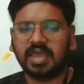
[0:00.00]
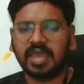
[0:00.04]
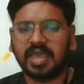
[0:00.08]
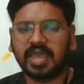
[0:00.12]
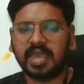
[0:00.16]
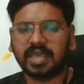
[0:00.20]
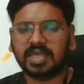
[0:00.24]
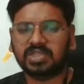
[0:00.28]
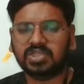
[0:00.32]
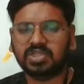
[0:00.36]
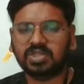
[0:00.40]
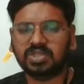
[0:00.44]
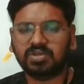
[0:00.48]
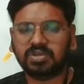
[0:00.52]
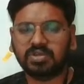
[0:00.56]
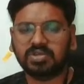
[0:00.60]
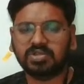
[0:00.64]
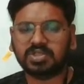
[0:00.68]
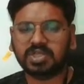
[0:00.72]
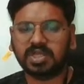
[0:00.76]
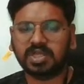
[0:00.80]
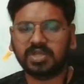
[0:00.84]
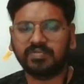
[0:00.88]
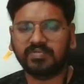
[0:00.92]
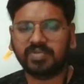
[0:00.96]

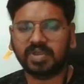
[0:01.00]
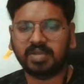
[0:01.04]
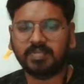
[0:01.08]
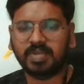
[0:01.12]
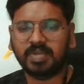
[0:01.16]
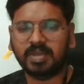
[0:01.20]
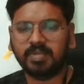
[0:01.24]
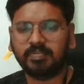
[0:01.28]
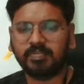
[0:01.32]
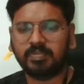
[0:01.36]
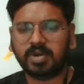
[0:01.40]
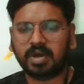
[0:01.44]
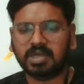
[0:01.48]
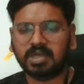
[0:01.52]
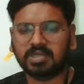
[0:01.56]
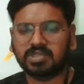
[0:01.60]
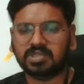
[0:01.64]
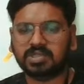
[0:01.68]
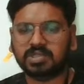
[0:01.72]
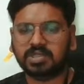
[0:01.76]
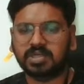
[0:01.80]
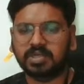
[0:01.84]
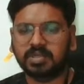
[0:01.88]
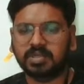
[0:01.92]
execution will be paused.